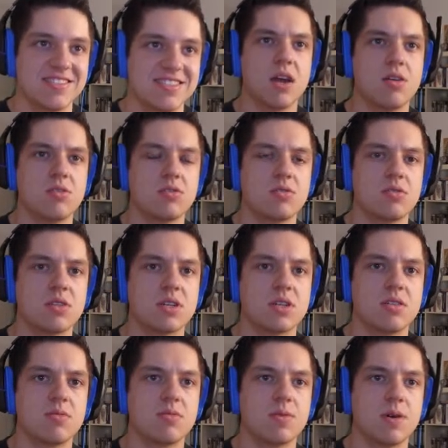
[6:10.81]
How do you
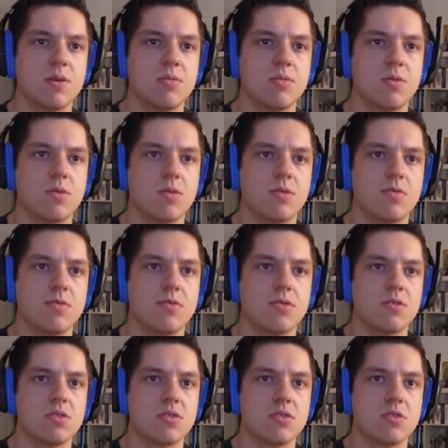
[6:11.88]
kill a werewolf?
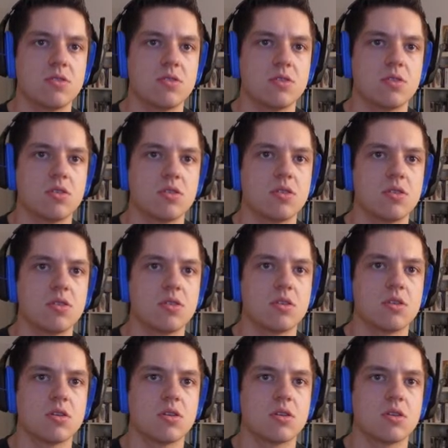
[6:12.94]

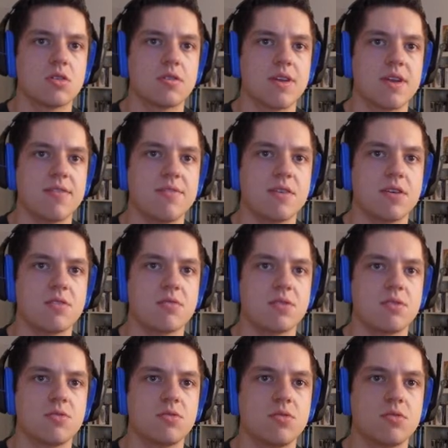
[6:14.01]
Gravy
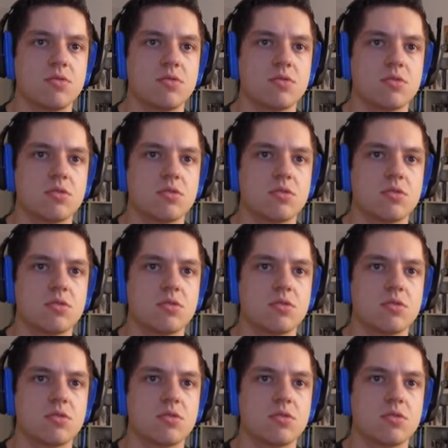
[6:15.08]
grenades.